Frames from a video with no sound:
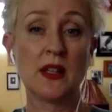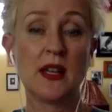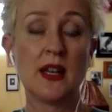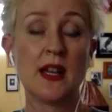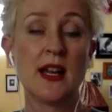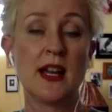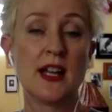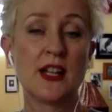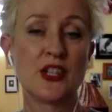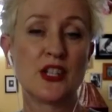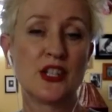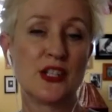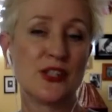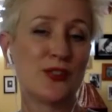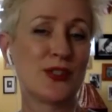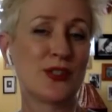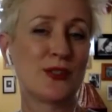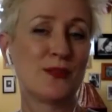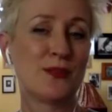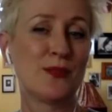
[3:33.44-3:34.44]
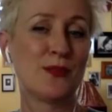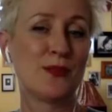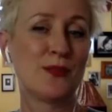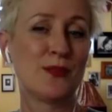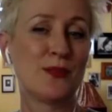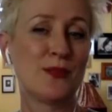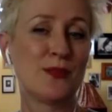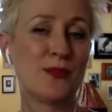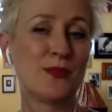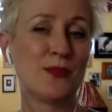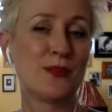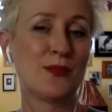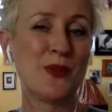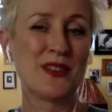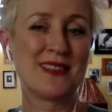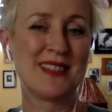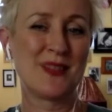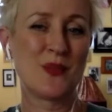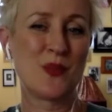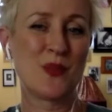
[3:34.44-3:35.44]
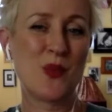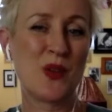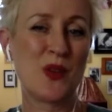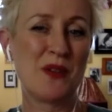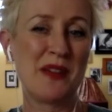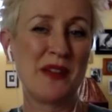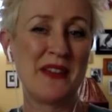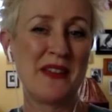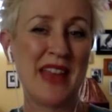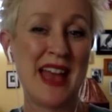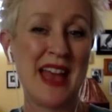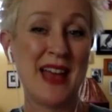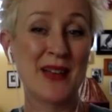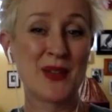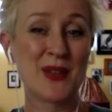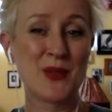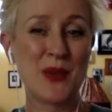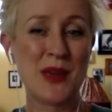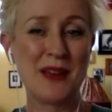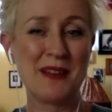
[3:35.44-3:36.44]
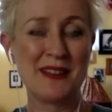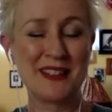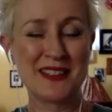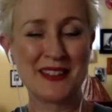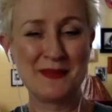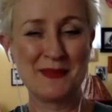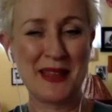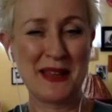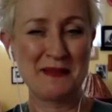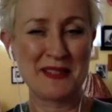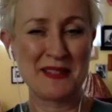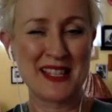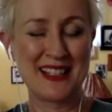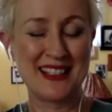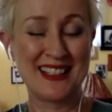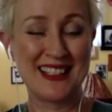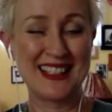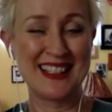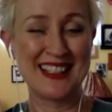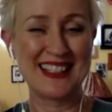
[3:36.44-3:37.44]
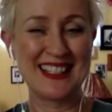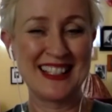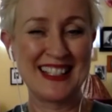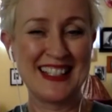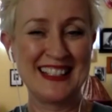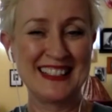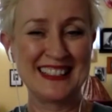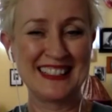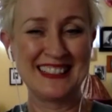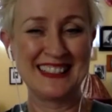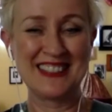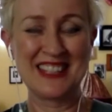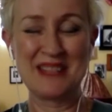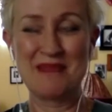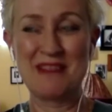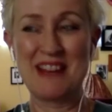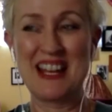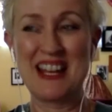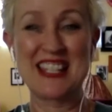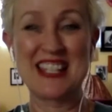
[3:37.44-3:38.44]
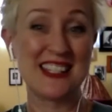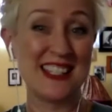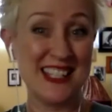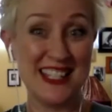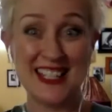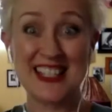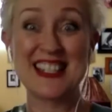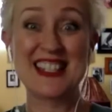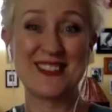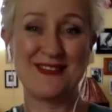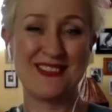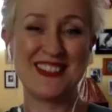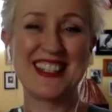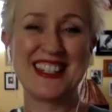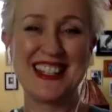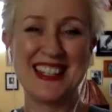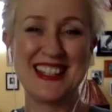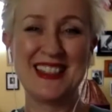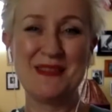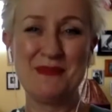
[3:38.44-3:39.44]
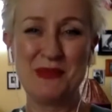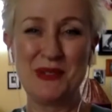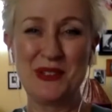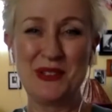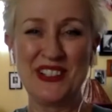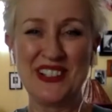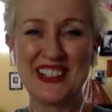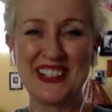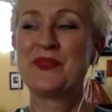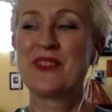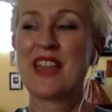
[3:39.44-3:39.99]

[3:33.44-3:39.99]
and she used to put them on and walk around the house wearing them. That was her little guilty pleasure. It's written in the book.